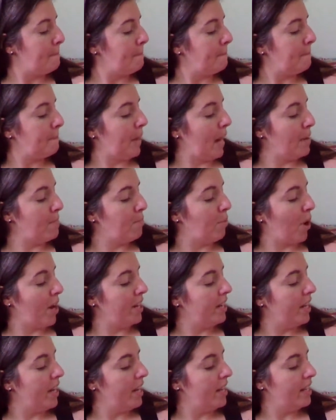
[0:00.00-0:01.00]
by
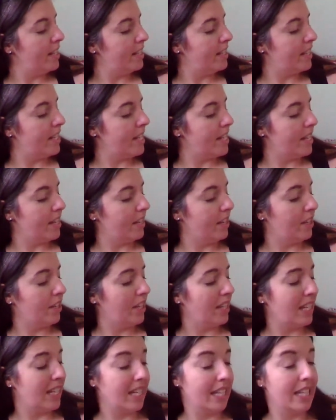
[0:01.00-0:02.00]
Brenda Z.
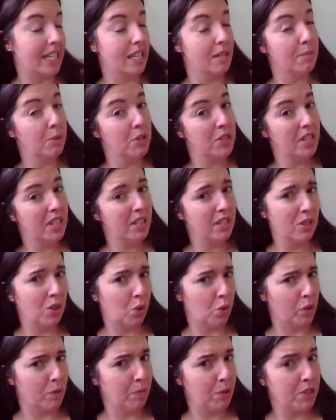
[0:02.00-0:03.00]

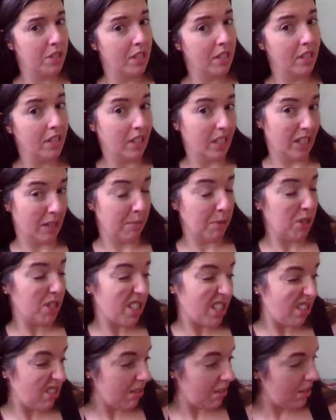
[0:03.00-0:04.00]

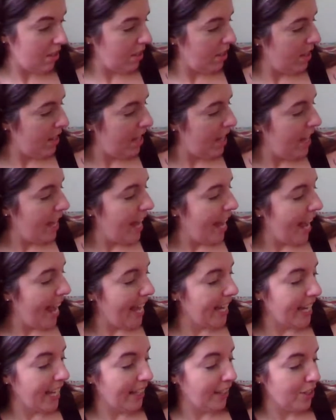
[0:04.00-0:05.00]
Guiberson,
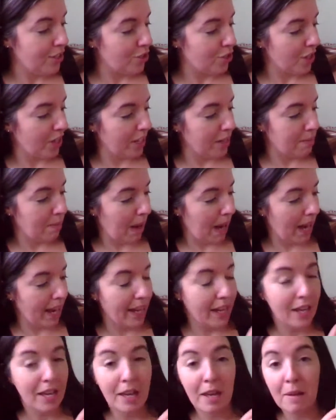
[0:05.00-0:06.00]
and illustrated
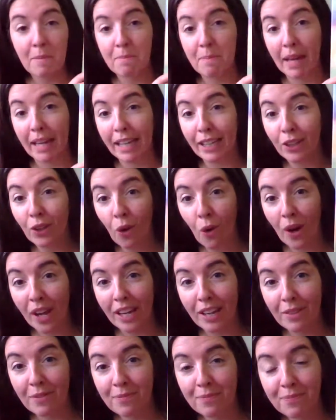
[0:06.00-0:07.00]
by
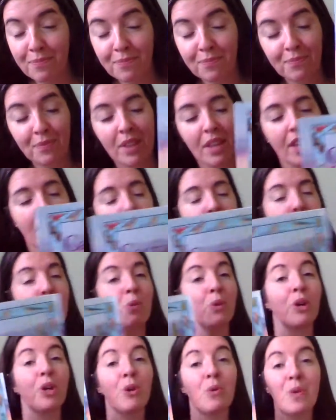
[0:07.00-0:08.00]
Lloyd.
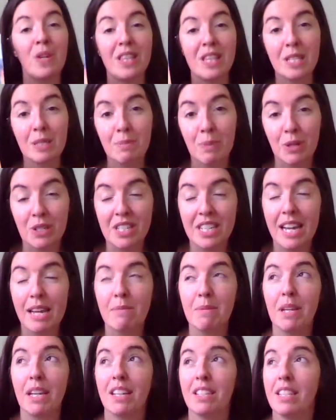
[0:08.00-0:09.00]
We're going to read this book today
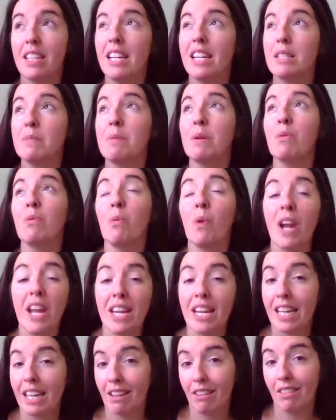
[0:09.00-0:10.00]
because it has been
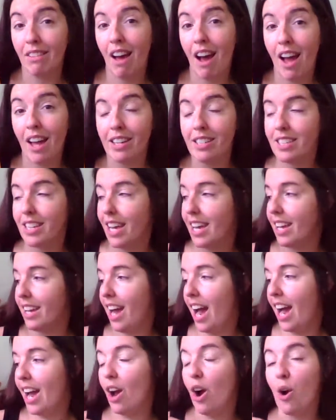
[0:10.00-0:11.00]
raining a lot, and
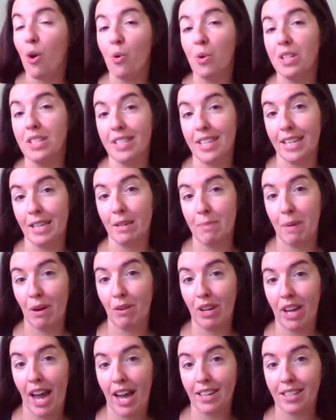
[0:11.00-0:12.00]
I always think
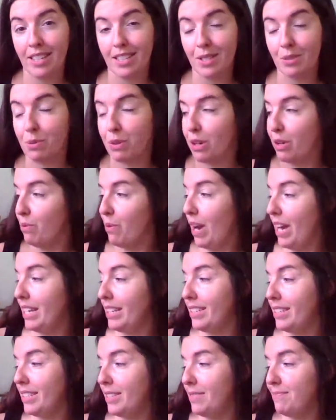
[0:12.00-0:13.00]
about cactus when it
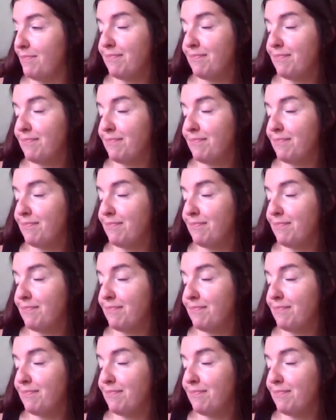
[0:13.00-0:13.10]
rains.